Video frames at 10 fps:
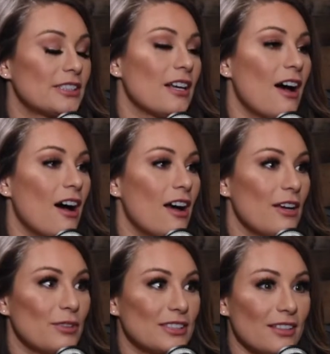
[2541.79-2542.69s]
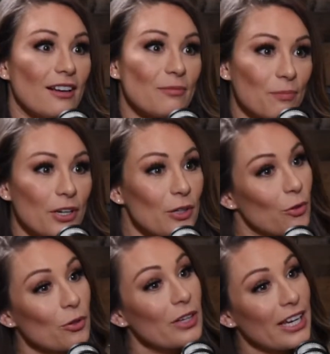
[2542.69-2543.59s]
It was pretty
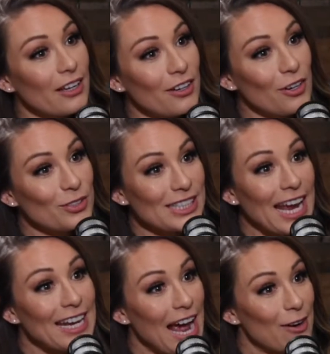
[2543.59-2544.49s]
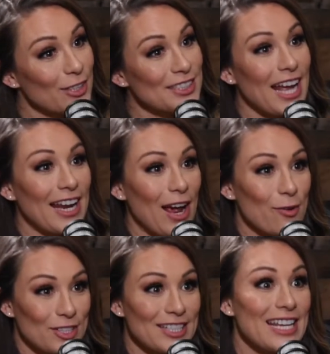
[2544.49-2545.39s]
grueling, it was 8 hours, 9 hours
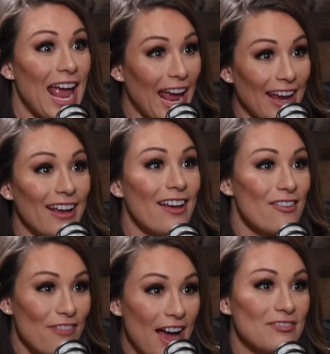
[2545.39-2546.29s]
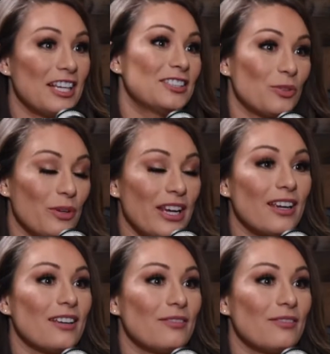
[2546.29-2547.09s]
a day, 5 days a week.